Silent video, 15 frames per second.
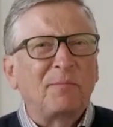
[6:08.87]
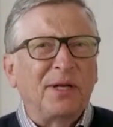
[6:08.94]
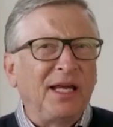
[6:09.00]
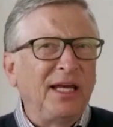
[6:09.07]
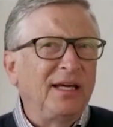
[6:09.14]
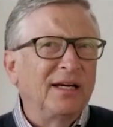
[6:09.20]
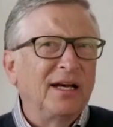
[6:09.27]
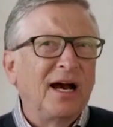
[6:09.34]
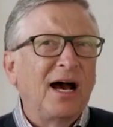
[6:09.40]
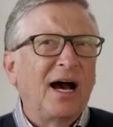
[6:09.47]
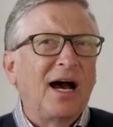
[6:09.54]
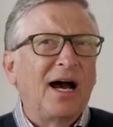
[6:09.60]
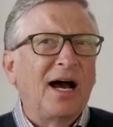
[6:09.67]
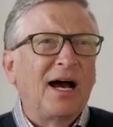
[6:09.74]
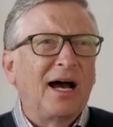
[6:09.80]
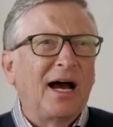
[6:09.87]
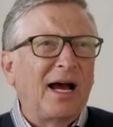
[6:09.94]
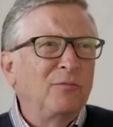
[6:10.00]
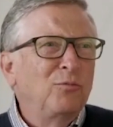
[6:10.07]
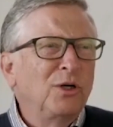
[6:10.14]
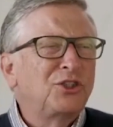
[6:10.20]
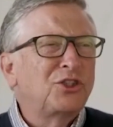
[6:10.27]
company.
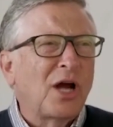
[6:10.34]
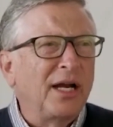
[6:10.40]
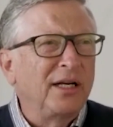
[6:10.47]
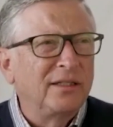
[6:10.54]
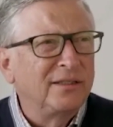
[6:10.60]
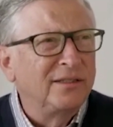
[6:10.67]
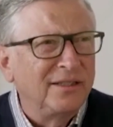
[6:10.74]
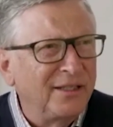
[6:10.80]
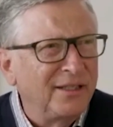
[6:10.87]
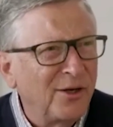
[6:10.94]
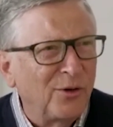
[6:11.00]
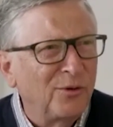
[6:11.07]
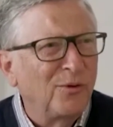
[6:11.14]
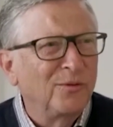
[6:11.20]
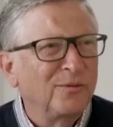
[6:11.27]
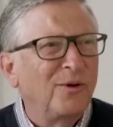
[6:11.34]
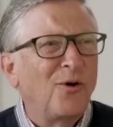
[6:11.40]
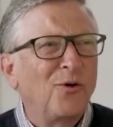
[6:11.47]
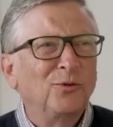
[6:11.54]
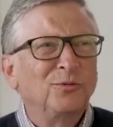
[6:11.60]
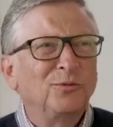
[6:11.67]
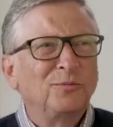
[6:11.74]
I wish I'd, you know,
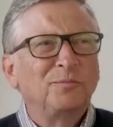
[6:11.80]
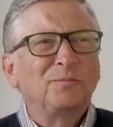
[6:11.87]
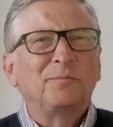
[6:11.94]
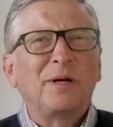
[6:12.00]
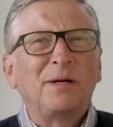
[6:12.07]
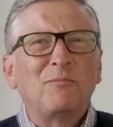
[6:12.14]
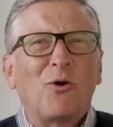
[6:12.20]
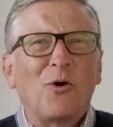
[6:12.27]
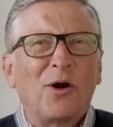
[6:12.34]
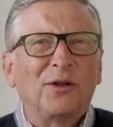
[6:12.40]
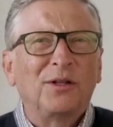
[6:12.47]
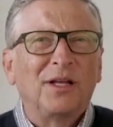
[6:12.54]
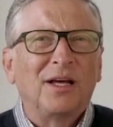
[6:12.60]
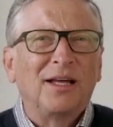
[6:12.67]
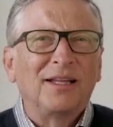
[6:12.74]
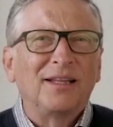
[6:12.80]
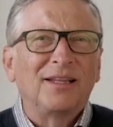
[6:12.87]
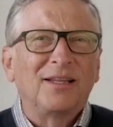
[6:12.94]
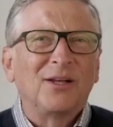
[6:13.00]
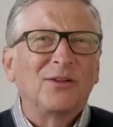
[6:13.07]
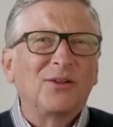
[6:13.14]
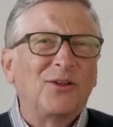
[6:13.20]
been more on
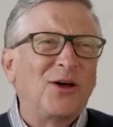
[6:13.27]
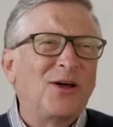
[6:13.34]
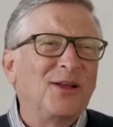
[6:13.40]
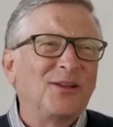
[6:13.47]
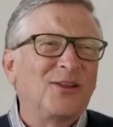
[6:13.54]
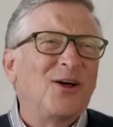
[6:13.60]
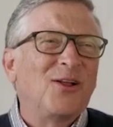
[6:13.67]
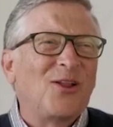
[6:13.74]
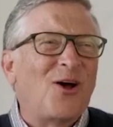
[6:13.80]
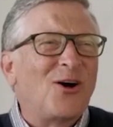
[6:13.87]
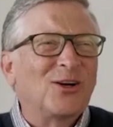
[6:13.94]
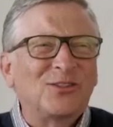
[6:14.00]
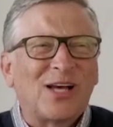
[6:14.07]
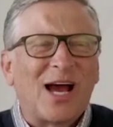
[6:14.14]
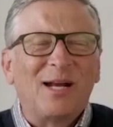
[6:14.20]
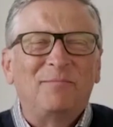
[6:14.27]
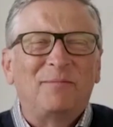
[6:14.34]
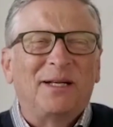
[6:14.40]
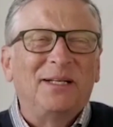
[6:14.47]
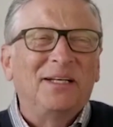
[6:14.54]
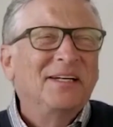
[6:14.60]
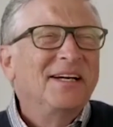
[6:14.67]
the long
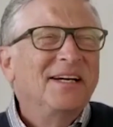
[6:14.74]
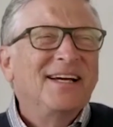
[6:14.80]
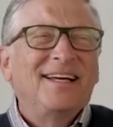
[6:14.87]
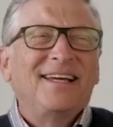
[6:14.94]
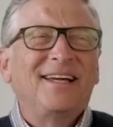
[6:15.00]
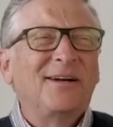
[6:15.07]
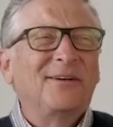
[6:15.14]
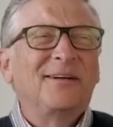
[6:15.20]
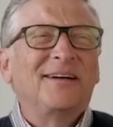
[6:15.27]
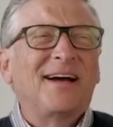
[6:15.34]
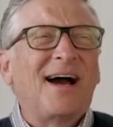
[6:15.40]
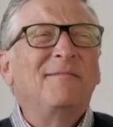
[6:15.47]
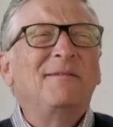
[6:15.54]
side, but you know,